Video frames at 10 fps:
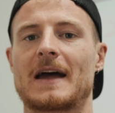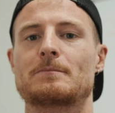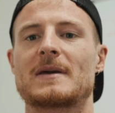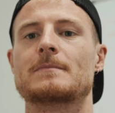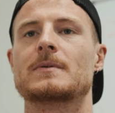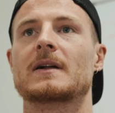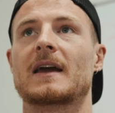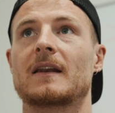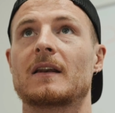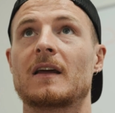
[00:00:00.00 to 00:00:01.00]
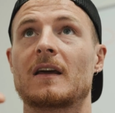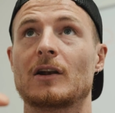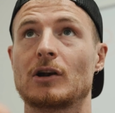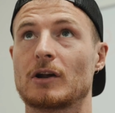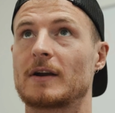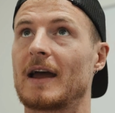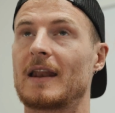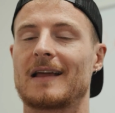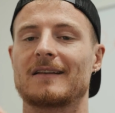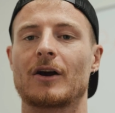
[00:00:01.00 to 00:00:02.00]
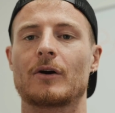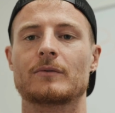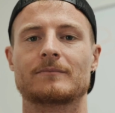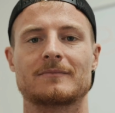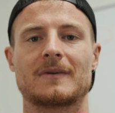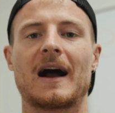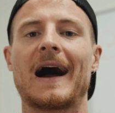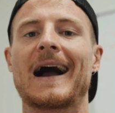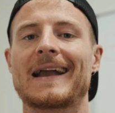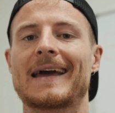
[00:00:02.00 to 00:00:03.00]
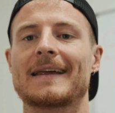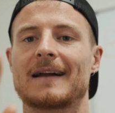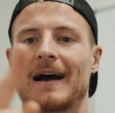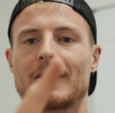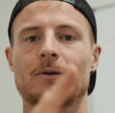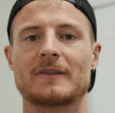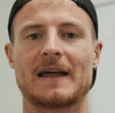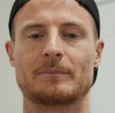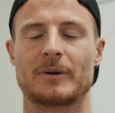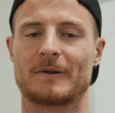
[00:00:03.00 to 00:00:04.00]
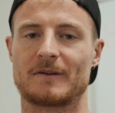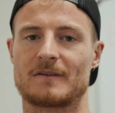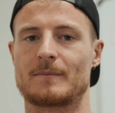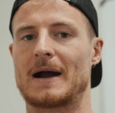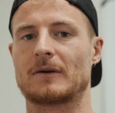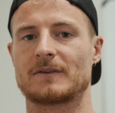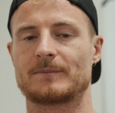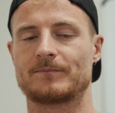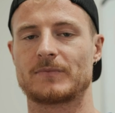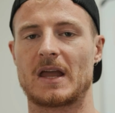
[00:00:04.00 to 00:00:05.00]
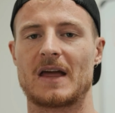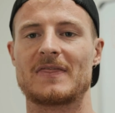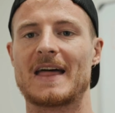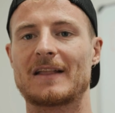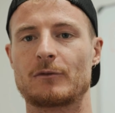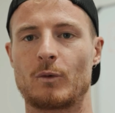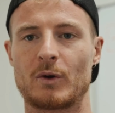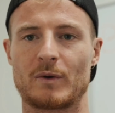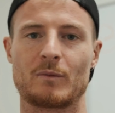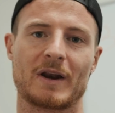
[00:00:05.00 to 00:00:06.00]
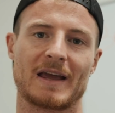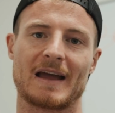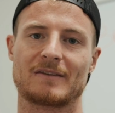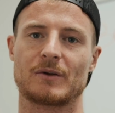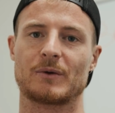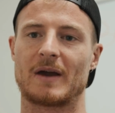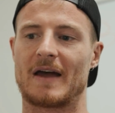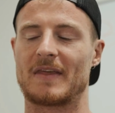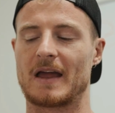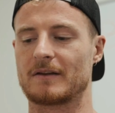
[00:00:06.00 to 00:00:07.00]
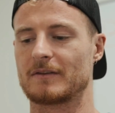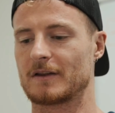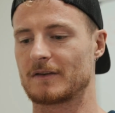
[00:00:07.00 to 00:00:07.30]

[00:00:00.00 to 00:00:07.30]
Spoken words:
that people can look at and go, I get it, I know what that person's about. And that's what we want to get to at the end of